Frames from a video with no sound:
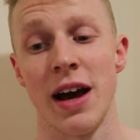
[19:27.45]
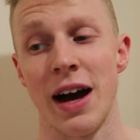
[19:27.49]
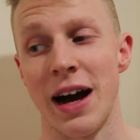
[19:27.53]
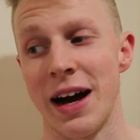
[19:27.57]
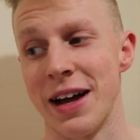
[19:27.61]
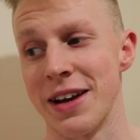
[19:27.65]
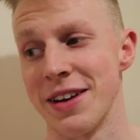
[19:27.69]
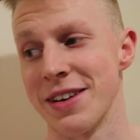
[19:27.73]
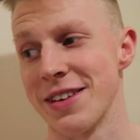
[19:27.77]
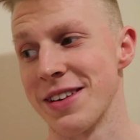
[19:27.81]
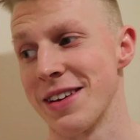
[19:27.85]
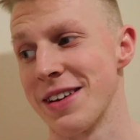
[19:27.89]

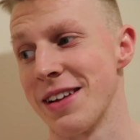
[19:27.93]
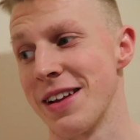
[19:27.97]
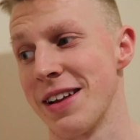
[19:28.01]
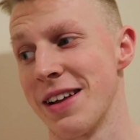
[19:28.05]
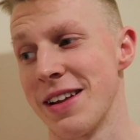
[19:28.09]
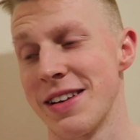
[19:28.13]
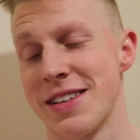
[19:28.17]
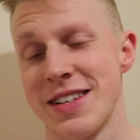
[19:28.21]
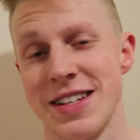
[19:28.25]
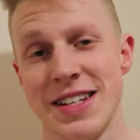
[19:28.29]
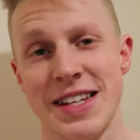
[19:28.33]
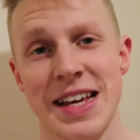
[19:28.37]
And
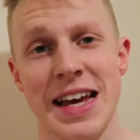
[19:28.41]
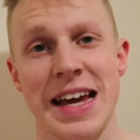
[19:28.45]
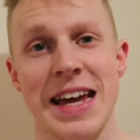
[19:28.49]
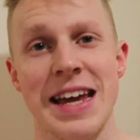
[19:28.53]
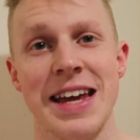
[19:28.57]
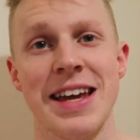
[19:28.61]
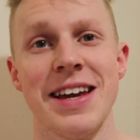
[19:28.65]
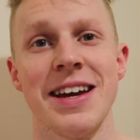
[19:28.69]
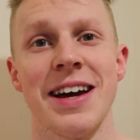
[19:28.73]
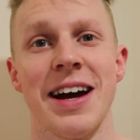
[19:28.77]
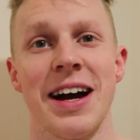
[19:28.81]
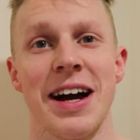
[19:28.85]

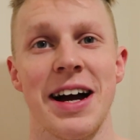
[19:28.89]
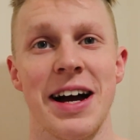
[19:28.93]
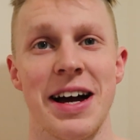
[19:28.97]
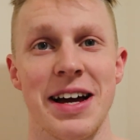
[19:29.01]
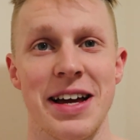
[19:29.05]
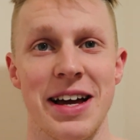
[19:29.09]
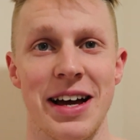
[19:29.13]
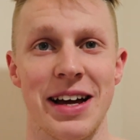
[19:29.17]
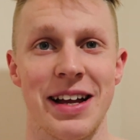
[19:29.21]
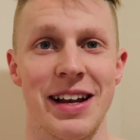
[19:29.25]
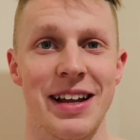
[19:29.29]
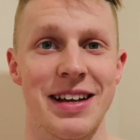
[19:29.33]
today
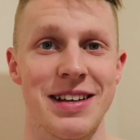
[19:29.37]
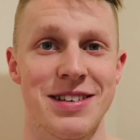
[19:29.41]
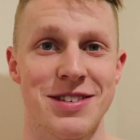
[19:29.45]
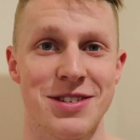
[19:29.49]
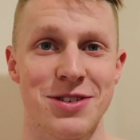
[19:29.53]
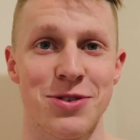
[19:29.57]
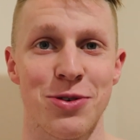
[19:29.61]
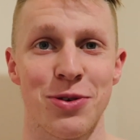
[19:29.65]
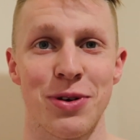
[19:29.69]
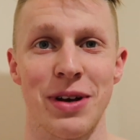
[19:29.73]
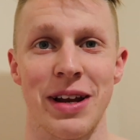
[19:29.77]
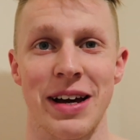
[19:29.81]
is
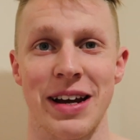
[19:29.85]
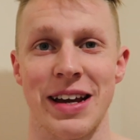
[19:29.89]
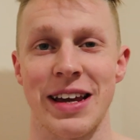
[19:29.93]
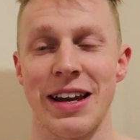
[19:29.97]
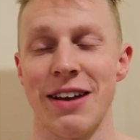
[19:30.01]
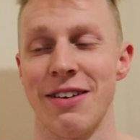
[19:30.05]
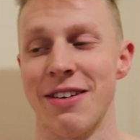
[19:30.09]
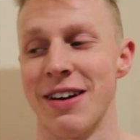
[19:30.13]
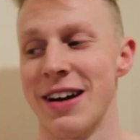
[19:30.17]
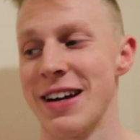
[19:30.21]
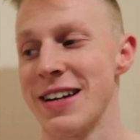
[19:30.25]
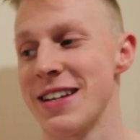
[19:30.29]
so
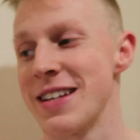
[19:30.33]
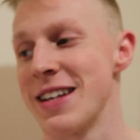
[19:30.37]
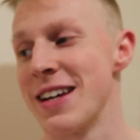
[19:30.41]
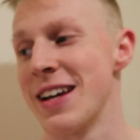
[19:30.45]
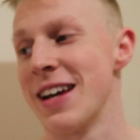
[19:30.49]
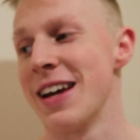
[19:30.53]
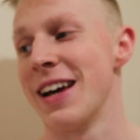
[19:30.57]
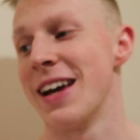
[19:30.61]
lucky, right?